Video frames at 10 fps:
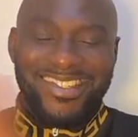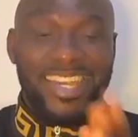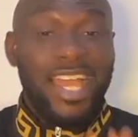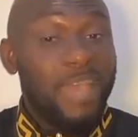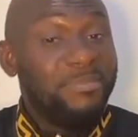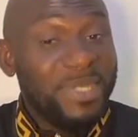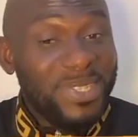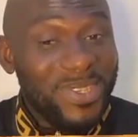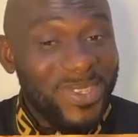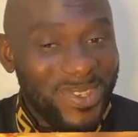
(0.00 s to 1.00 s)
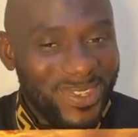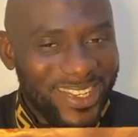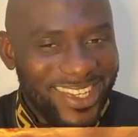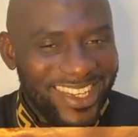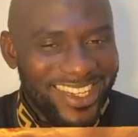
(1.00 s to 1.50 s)
I pity you.
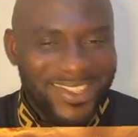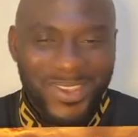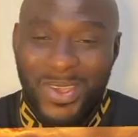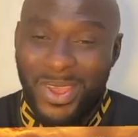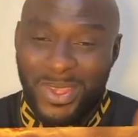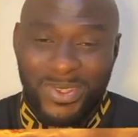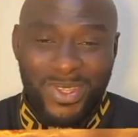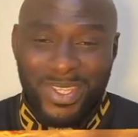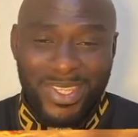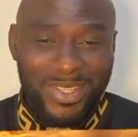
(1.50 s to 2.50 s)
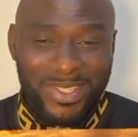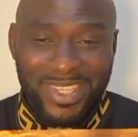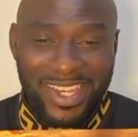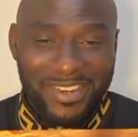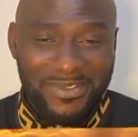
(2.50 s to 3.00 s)
So God does not need your
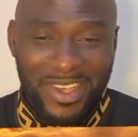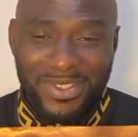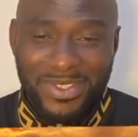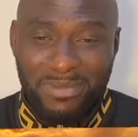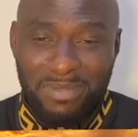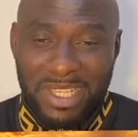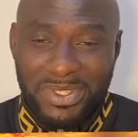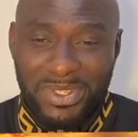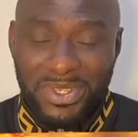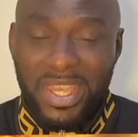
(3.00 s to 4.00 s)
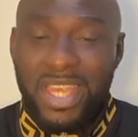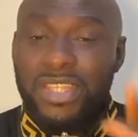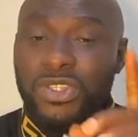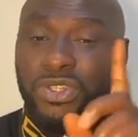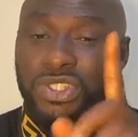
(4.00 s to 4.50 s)
sacrifice to bless you.
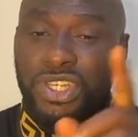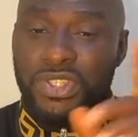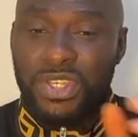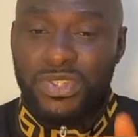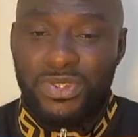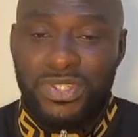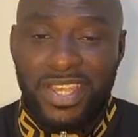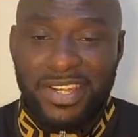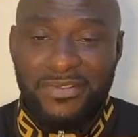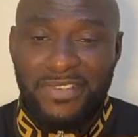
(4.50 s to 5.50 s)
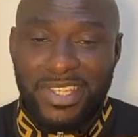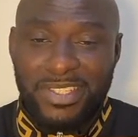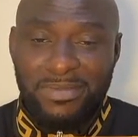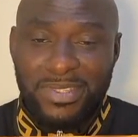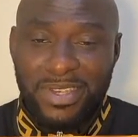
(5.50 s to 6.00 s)
So Jesus, who
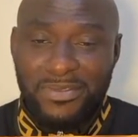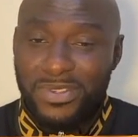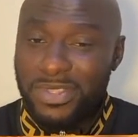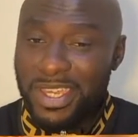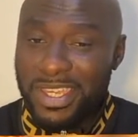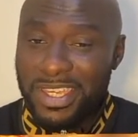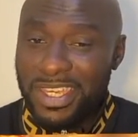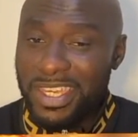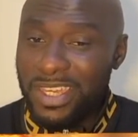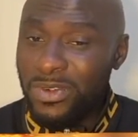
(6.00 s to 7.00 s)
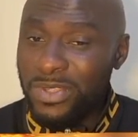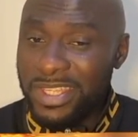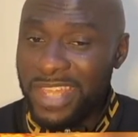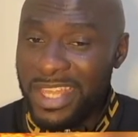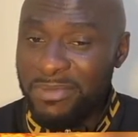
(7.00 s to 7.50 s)
sacrificed himself, you think he
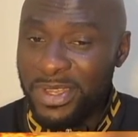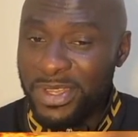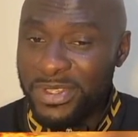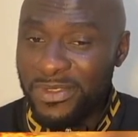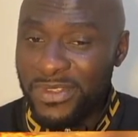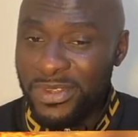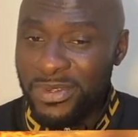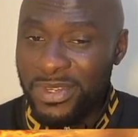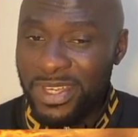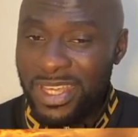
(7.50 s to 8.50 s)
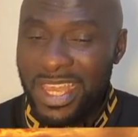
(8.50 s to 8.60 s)
only died because of you?